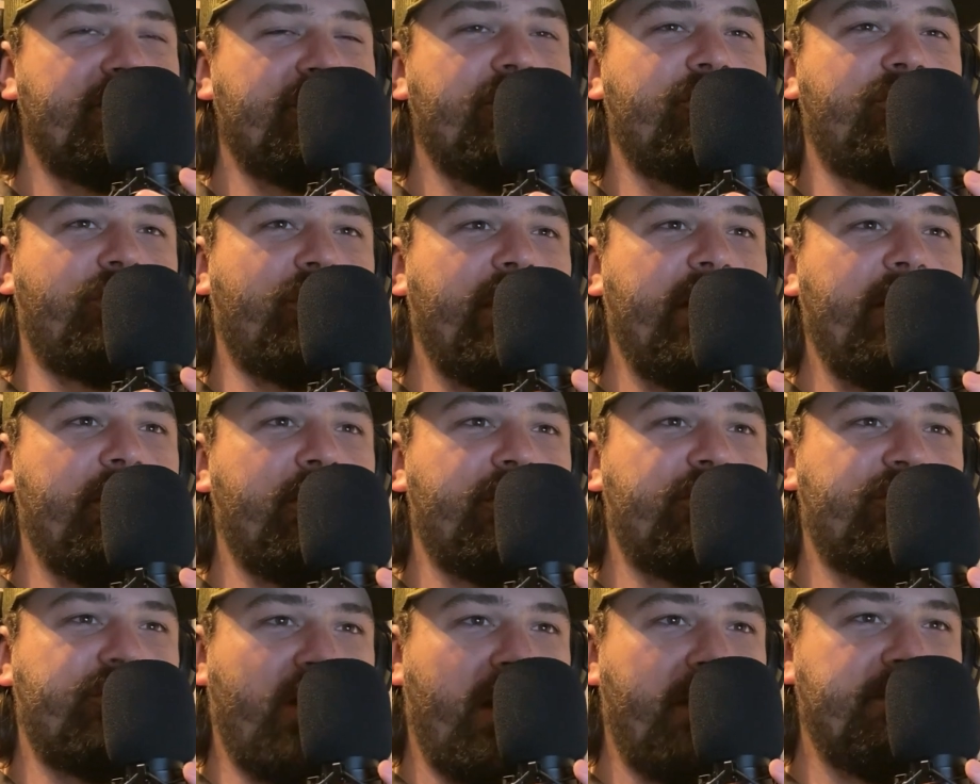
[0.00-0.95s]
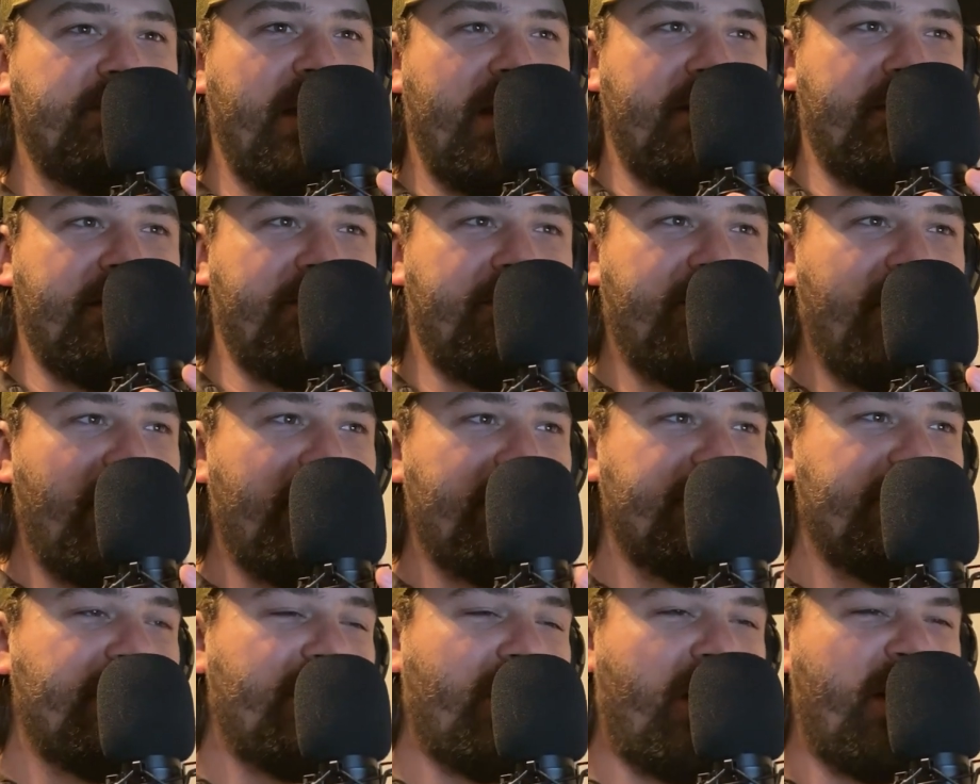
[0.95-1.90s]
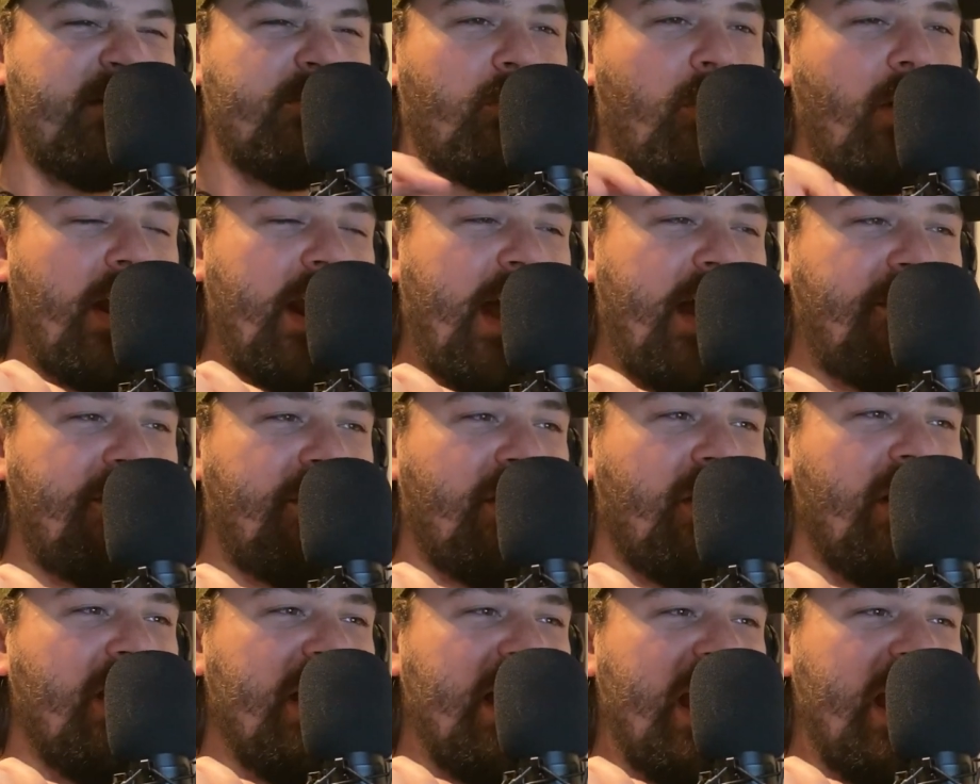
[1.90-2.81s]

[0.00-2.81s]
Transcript: tree was chopped down and fell in the yard. Whatever.